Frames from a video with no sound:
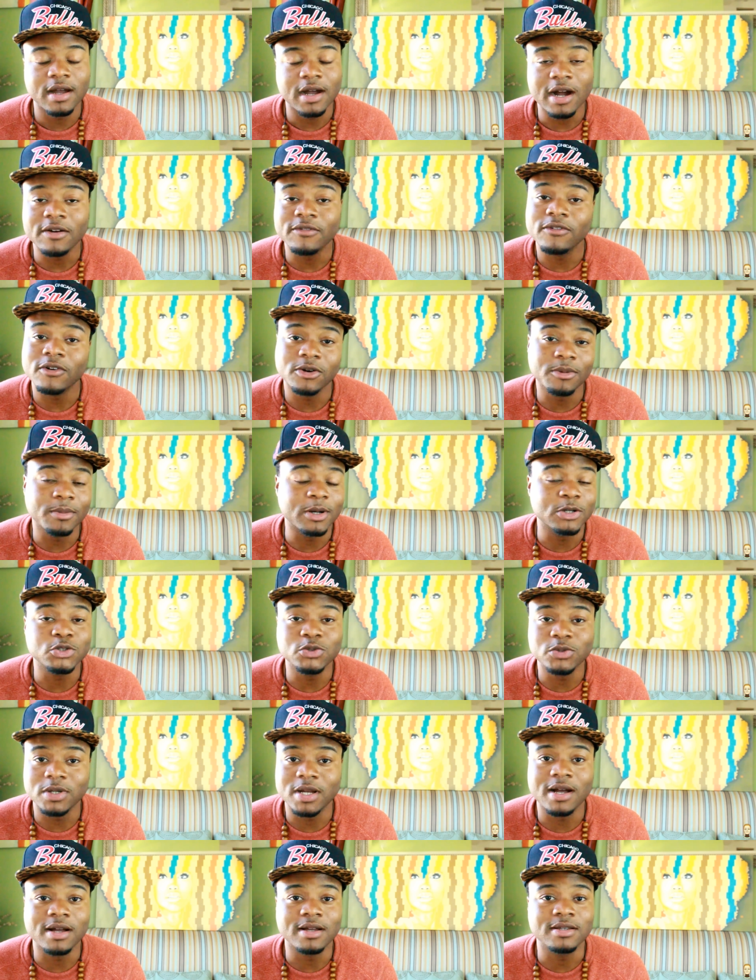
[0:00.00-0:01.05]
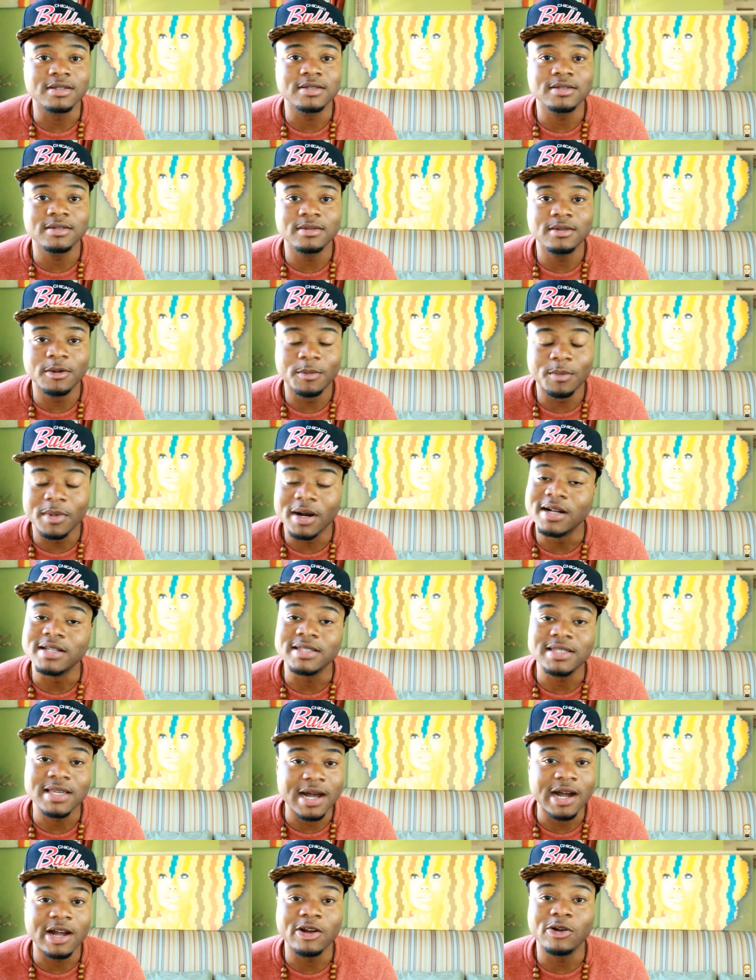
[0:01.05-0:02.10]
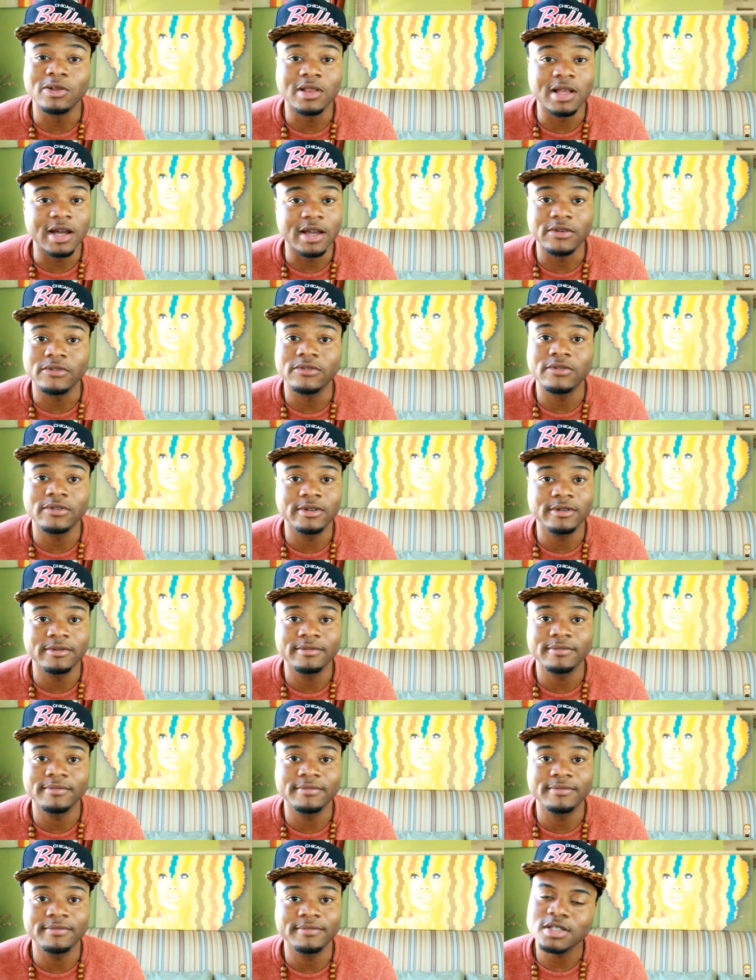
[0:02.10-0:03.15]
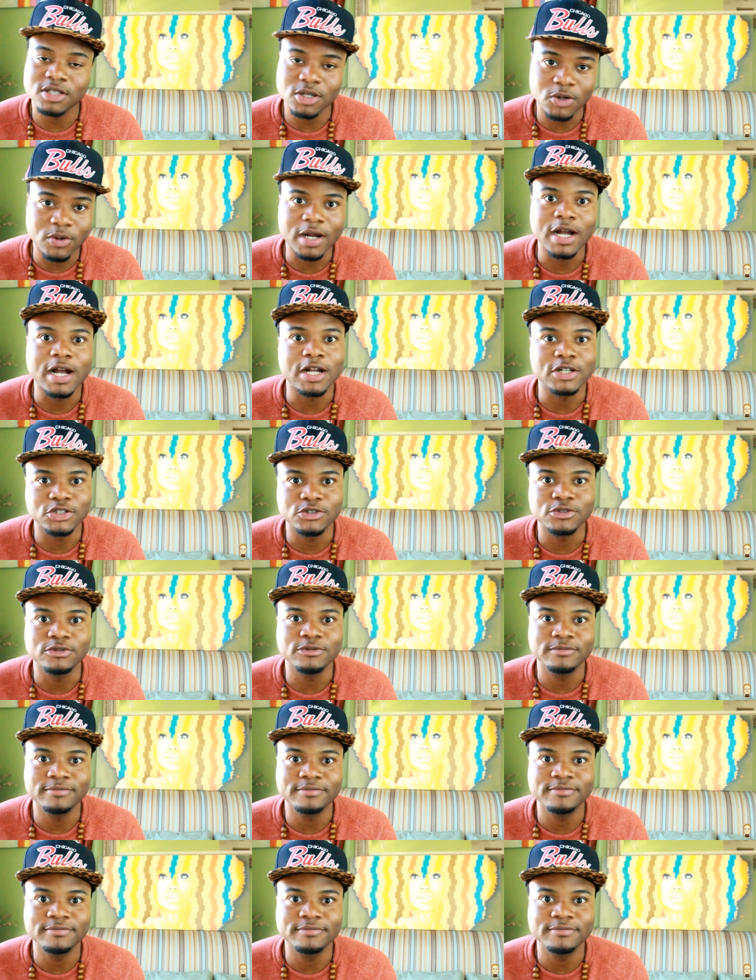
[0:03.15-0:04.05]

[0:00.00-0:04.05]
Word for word: I've heard about you guys my entire life, so I got you.